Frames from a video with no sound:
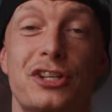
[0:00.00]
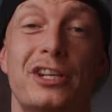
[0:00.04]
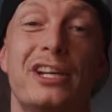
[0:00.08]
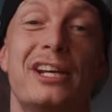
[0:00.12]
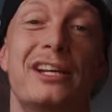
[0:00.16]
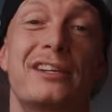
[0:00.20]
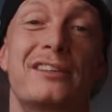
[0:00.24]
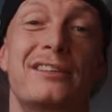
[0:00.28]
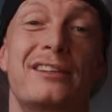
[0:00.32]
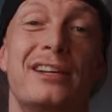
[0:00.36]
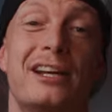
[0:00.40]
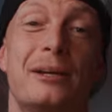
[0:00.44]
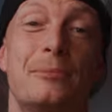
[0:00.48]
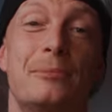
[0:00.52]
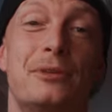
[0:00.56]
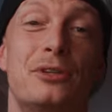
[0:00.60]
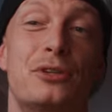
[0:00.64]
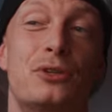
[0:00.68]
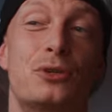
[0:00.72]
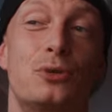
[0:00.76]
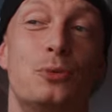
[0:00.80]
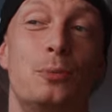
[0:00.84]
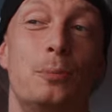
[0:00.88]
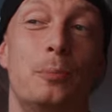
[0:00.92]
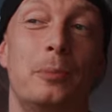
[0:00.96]
the next time
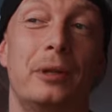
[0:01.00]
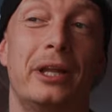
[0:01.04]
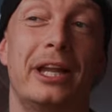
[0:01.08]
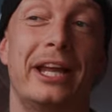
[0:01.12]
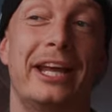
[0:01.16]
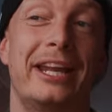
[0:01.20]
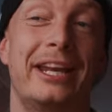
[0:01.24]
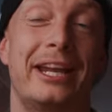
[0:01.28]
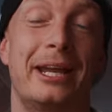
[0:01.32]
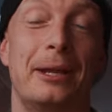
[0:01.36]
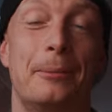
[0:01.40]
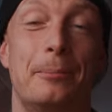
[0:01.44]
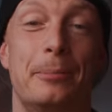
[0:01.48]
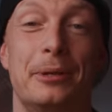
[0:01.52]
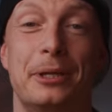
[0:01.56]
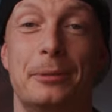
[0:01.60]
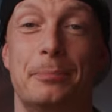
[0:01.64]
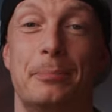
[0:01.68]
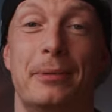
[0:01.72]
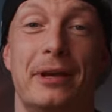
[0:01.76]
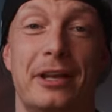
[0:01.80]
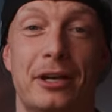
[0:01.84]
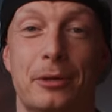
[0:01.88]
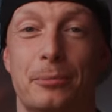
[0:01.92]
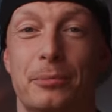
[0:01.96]
is to plan a
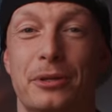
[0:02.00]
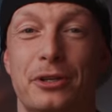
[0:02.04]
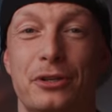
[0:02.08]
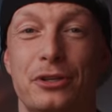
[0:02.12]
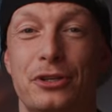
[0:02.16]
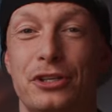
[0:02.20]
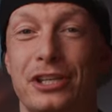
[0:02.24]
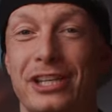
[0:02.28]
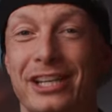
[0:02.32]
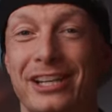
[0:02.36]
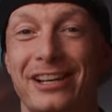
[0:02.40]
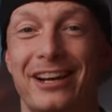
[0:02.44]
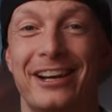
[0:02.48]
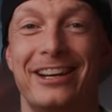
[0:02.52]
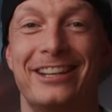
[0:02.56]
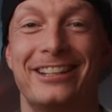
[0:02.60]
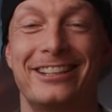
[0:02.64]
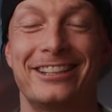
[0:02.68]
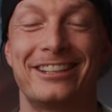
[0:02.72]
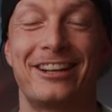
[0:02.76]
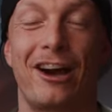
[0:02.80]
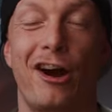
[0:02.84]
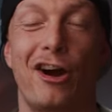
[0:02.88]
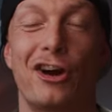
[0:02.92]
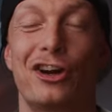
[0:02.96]
bit better because here I
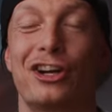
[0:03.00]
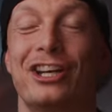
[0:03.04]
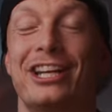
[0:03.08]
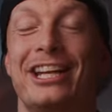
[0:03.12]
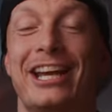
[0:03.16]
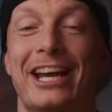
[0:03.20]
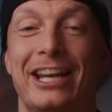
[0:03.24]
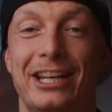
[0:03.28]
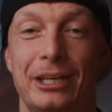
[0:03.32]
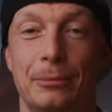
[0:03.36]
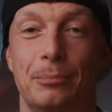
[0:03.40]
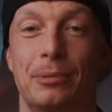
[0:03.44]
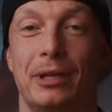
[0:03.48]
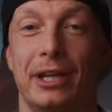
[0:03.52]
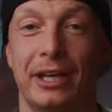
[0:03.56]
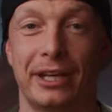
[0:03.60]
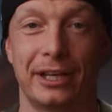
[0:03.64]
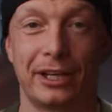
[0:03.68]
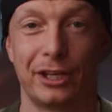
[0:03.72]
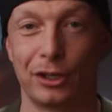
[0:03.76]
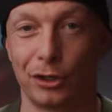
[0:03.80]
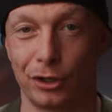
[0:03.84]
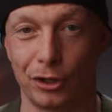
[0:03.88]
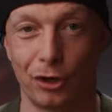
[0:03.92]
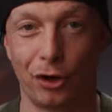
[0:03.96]
did hardly any
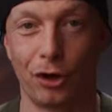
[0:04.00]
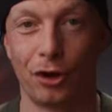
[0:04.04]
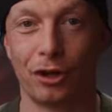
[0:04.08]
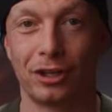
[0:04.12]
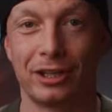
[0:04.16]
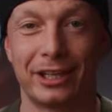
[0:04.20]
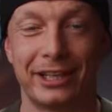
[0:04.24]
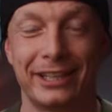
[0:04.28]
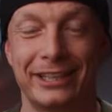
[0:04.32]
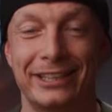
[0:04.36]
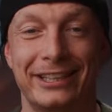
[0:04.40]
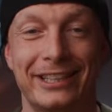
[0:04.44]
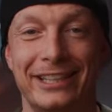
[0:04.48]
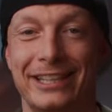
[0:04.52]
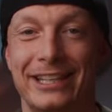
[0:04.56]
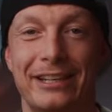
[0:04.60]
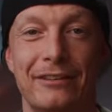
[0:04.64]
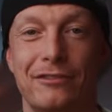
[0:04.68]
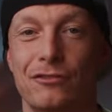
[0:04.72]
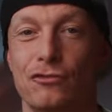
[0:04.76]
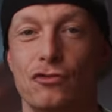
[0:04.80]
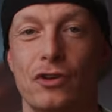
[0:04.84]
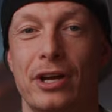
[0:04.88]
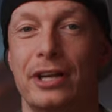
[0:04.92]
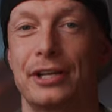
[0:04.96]
planning at all. I didn't
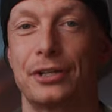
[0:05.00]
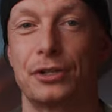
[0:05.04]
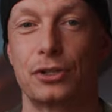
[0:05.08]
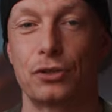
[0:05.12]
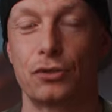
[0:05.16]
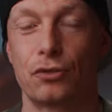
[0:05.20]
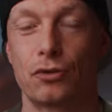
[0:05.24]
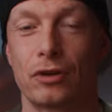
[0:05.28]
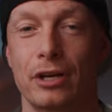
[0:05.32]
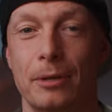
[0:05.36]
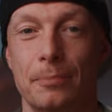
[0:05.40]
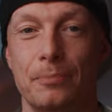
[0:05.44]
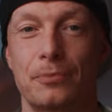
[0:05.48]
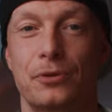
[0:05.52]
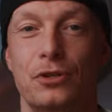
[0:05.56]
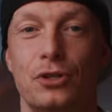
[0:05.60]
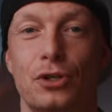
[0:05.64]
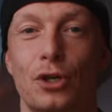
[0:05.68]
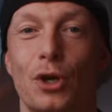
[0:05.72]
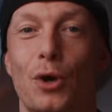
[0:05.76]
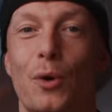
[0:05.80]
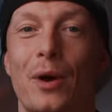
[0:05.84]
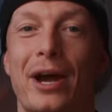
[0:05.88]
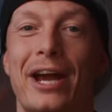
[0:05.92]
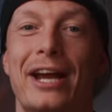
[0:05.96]
even write a script,
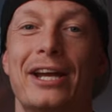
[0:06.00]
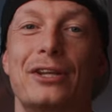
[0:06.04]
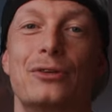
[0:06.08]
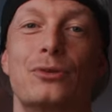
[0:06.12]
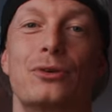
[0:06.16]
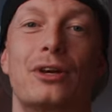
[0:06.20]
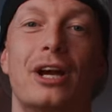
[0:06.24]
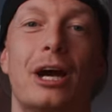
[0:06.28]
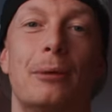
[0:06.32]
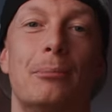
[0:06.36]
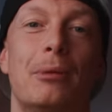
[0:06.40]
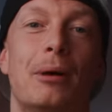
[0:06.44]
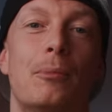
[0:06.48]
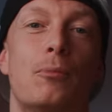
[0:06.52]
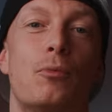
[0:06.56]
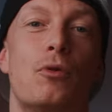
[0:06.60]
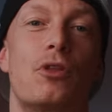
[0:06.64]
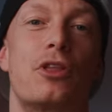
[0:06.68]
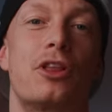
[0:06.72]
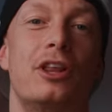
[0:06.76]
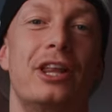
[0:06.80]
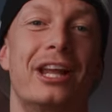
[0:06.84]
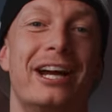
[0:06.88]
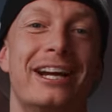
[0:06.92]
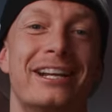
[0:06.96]
so I had to come up
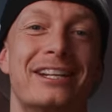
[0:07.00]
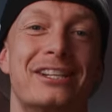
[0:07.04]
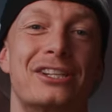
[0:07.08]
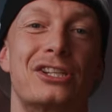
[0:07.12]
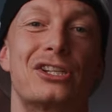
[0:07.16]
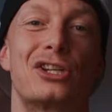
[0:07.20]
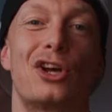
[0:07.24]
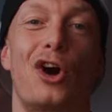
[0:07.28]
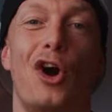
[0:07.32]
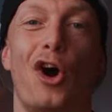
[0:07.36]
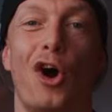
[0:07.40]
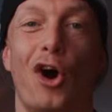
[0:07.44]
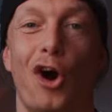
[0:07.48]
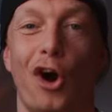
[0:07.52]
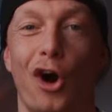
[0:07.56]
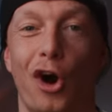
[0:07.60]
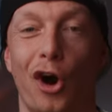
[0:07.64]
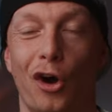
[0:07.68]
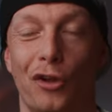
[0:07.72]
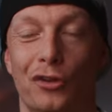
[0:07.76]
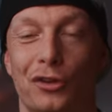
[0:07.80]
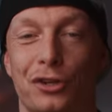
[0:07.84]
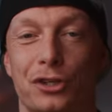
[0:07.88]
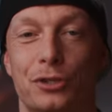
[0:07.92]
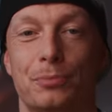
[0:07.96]
with lines
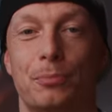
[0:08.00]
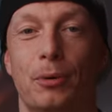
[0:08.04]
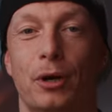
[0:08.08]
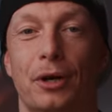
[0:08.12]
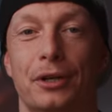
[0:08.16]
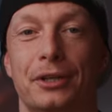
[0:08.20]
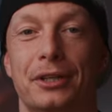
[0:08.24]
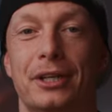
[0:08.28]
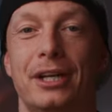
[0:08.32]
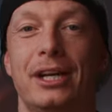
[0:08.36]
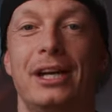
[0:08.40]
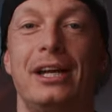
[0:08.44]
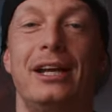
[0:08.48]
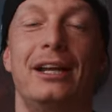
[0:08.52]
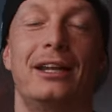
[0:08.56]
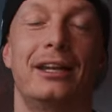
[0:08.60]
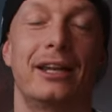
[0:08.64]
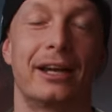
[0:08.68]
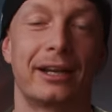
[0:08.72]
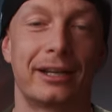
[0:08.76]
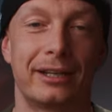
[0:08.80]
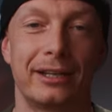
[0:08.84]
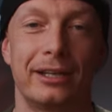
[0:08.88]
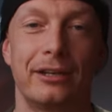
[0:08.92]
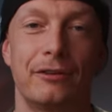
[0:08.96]
on the spot.
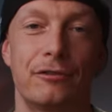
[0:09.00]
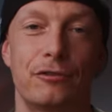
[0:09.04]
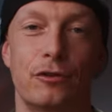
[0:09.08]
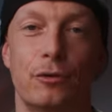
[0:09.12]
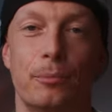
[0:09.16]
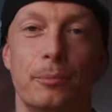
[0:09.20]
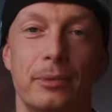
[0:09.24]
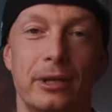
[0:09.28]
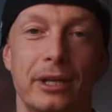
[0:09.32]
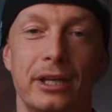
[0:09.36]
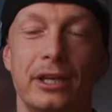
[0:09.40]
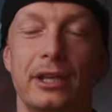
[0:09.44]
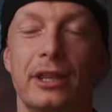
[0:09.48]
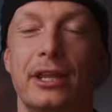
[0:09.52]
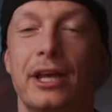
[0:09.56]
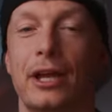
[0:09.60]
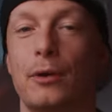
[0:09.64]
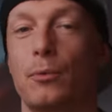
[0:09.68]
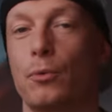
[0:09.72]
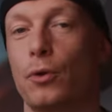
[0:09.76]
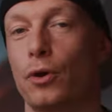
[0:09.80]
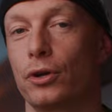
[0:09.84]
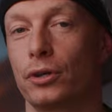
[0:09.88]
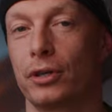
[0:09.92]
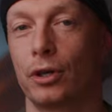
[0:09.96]
Luckily for me,
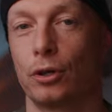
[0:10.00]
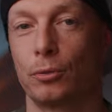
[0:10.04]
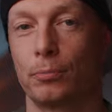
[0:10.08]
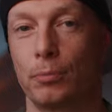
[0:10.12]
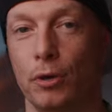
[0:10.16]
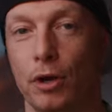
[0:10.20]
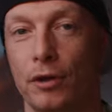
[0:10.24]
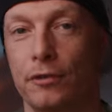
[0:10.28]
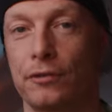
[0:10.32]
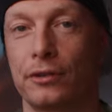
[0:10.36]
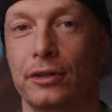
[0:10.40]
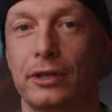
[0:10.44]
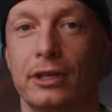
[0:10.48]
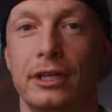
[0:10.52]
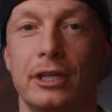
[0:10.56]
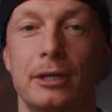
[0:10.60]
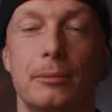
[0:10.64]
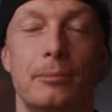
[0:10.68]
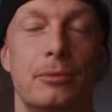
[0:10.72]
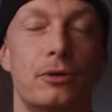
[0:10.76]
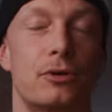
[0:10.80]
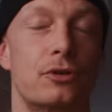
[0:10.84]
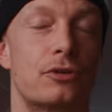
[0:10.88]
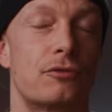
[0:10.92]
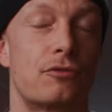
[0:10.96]
that worked out perfectly
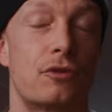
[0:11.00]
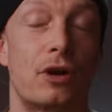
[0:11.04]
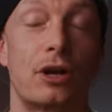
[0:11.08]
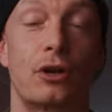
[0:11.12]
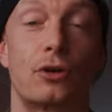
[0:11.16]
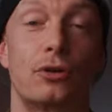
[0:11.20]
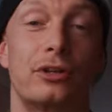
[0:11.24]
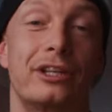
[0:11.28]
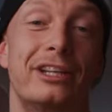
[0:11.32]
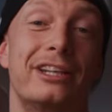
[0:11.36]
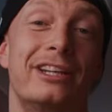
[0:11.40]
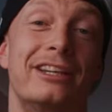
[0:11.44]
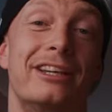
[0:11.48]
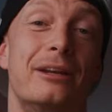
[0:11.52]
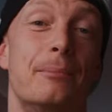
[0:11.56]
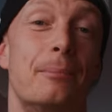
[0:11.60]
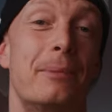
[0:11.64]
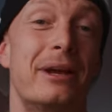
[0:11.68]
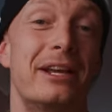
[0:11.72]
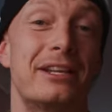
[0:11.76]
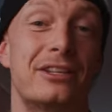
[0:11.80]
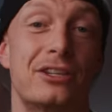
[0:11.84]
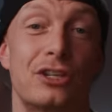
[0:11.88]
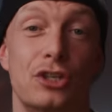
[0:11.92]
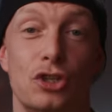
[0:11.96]
because Franco did an
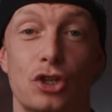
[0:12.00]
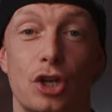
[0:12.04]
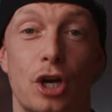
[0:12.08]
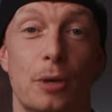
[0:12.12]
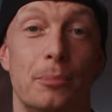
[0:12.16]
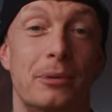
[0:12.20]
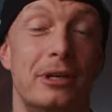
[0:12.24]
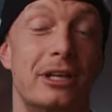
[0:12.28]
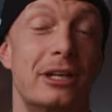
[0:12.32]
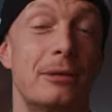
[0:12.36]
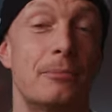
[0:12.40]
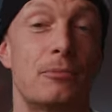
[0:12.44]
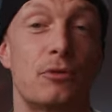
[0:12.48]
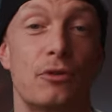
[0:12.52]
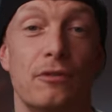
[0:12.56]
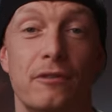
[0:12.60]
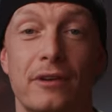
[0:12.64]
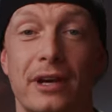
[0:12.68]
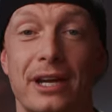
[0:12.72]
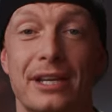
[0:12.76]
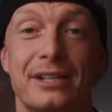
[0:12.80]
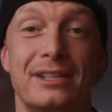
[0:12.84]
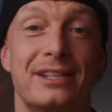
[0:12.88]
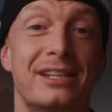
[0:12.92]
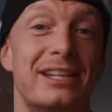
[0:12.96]
amazing job at
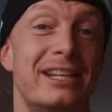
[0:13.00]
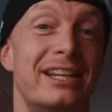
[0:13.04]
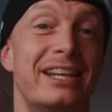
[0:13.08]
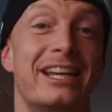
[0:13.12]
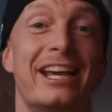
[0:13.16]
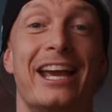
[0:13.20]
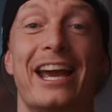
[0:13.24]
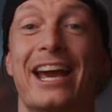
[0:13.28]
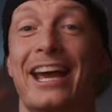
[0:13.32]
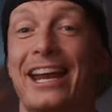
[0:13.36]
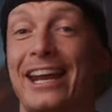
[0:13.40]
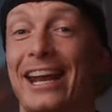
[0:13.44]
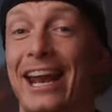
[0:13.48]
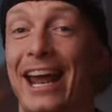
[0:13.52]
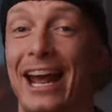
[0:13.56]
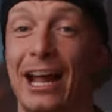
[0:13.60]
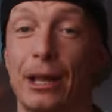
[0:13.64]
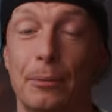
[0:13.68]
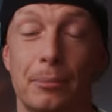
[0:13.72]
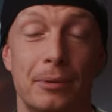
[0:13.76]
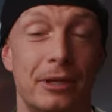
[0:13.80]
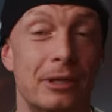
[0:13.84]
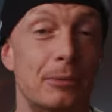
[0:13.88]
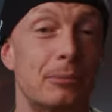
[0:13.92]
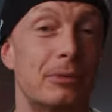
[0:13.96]
improvising and
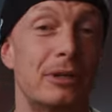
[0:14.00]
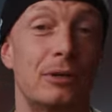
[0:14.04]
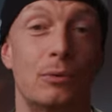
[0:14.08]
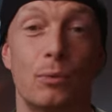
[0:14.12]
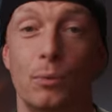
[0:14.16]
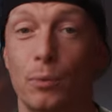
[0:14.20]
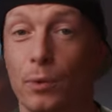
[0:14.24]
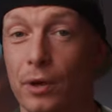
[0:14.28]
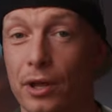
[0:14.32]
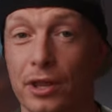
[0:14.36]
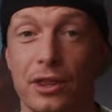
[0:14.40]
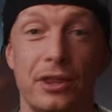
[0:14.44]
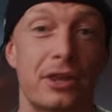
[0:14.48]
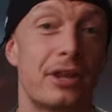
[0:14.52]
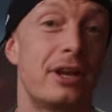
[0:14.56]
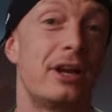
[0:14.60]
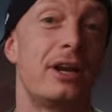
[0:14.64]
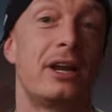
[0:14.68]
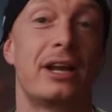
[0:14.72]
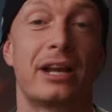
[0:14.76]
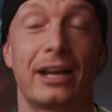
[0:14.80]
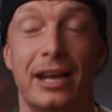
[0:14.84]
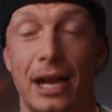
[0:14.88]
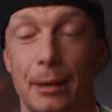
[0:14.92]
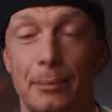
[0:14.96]
helping me with
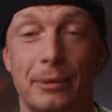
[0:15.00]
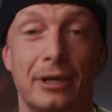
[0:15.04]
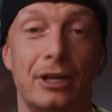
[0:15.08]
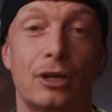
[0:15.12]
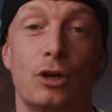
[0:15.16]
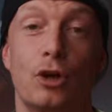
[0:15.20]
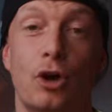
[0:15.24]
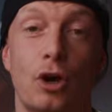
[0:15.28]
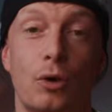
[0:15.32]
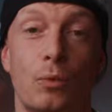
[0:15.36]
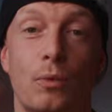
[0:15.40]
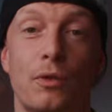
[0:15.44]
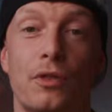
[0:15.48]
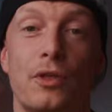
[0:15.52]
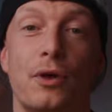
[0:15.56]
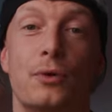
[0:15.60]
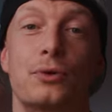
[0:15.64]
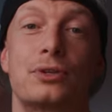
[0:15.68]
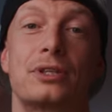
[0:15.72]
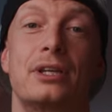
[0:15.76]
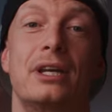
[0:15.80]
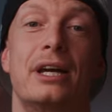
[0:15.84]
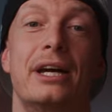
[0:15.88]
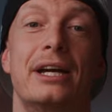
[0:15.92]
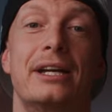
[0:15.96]
coming along with
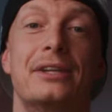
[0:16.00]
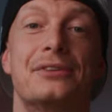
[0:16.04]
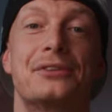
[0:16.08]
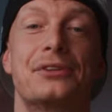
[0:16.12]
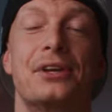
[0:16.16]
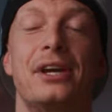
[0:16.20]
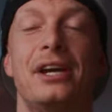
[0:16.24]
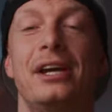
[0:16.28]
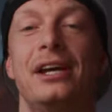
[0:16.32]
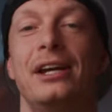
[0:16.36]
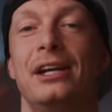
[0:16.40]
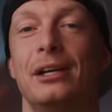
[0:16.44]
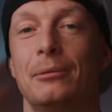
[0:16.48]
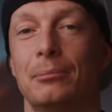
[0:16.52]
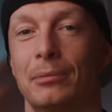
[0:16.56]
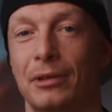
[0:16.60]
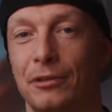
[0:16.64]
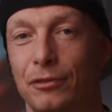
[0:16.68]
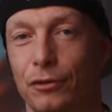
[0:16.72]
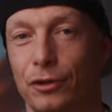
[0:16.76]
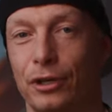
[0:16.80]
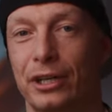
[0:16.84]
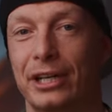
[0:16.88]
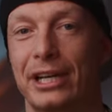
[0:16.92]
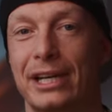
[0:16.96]
those lines,
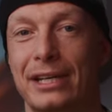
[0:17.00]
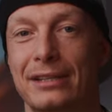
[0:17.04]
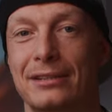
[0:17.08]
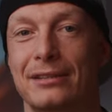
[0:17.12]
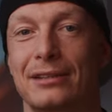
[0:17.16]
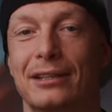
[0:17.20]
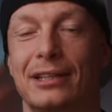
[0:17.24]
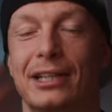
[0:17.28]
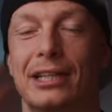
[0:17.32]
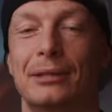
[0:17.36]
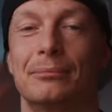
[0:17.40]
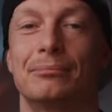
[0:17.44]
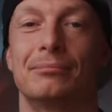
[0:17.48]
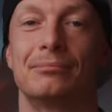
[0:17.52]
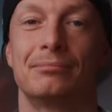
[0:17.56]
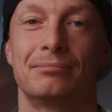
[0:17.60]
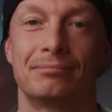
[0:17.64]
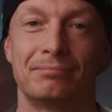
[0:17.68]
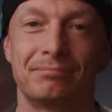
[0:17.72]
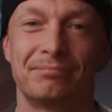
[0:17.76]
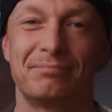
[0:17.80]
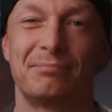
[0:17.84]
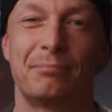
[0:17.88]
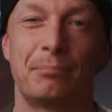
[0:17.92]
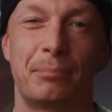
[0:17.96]
but for the next time,
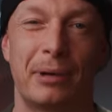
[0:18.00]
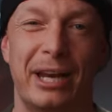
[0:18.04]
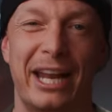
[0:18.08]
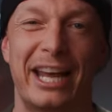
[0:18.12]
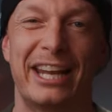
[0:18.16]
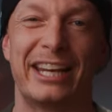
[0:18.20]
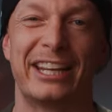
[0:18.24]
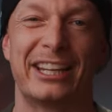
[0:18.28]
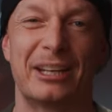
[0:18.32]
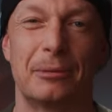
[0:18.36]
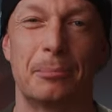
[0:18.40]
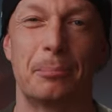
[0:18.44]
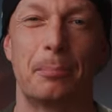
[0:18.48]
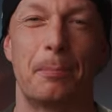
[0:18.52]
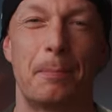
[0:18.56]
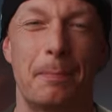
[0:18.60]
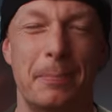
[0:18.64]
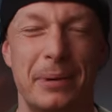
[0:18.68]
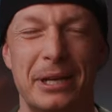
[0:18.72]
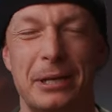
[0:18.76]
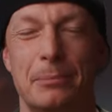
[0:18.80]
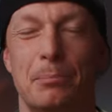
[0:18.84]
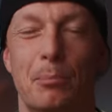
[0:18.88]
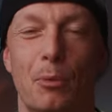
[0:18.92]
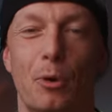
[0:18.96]
planning a
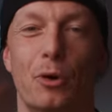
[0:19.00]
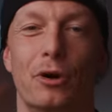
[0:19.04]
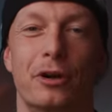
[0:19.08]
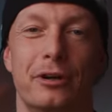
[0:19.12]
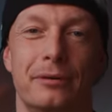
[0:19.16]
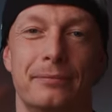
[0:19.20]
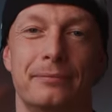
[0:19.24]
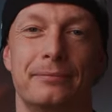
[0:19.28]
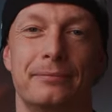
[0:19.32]
bit more.